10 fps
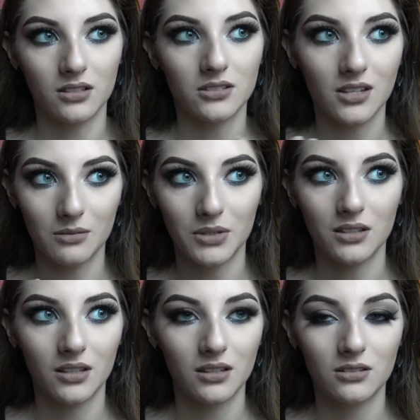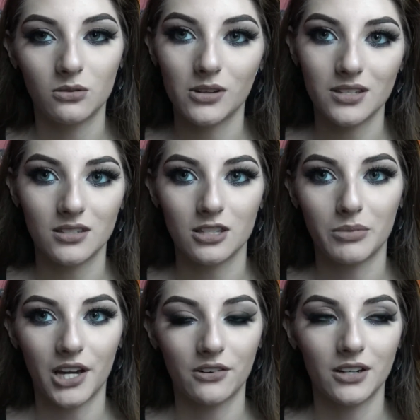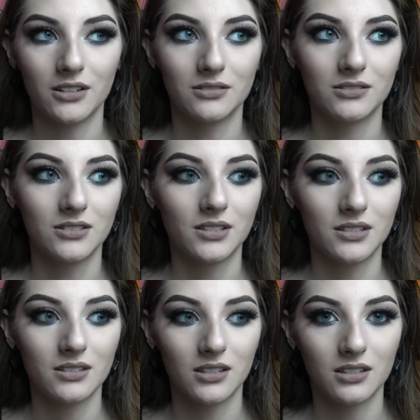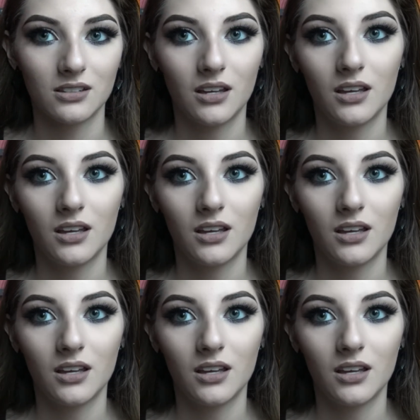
there's gonna be like noises in the background since like